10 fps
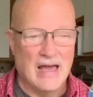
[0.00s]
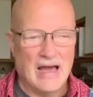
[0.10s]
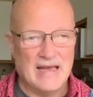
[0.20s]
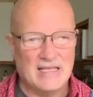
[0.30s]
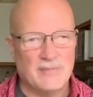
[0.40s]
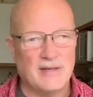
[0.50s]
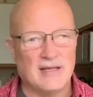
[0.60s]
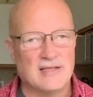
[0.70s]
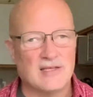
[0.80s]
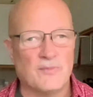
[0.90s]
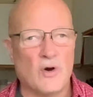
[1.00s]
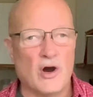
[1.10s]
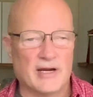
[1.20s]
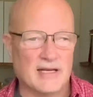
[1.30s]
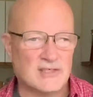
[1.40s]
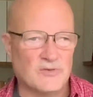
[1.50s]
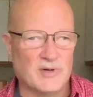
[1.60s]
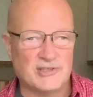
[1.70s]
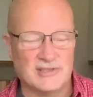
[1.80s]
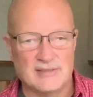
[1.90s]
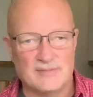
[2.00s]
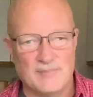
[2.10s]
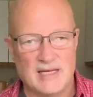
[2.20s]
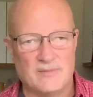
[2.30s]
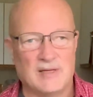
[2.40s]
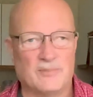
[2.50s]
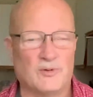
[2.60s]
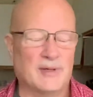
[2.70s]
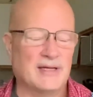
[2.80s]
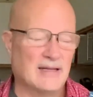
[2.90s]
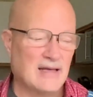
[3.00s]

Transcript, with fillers: I hate to be into the marketing so much as meeting people, but